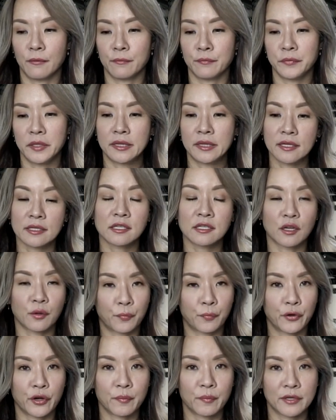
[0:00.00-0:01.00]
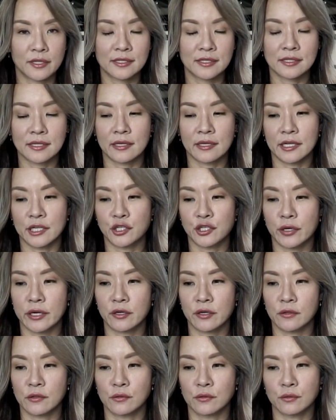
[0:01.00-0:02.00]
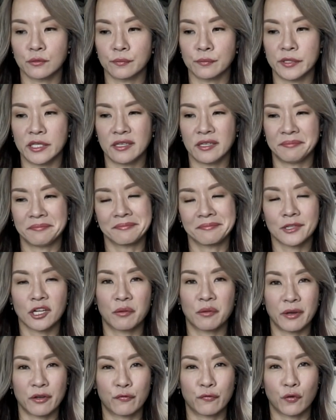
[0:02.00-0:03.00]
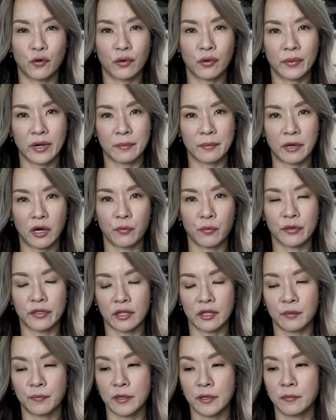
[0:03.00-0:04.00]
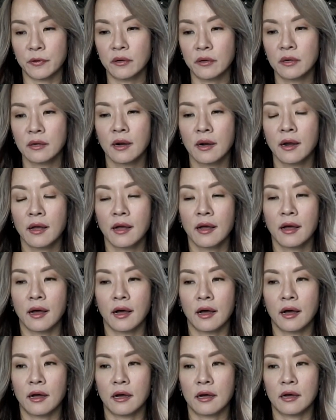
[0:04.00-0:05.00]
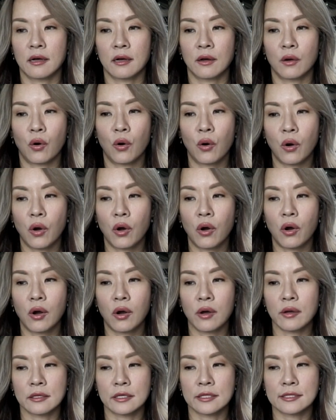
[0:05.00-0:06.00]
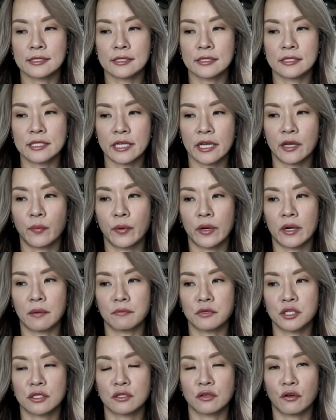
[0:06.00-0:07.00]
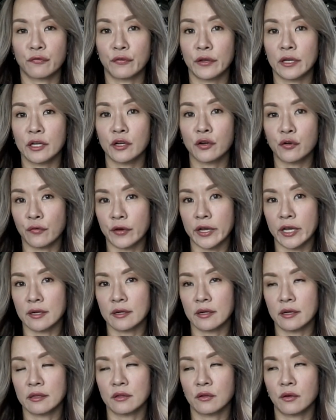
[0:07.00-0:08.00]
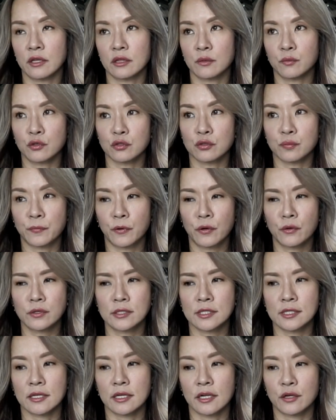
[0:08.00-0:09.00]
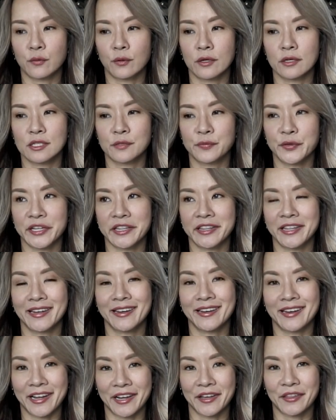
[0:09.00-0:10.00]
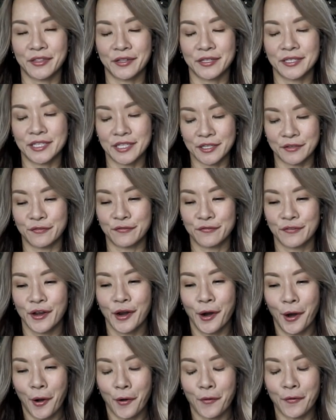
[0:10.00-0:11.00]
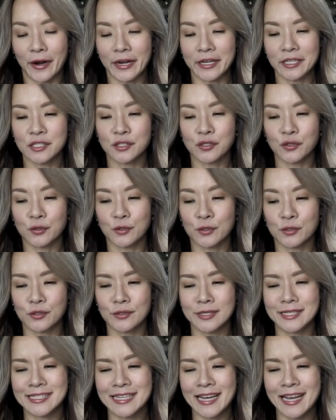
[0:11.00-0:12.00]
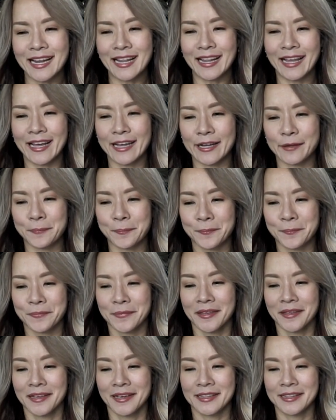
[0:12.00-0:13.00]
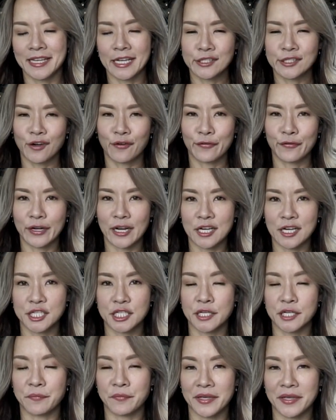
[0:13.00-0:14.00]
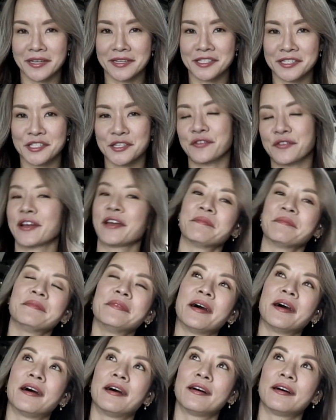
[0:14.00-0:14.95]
meetings and appointments, and I try not to be on my phone when I'm out with other people. Or it's a day where I'm just not feeling great and not in the mood to post, and I don't want to spread anything negative, right? So it's kind of like, that's our relationship, me and Instagram.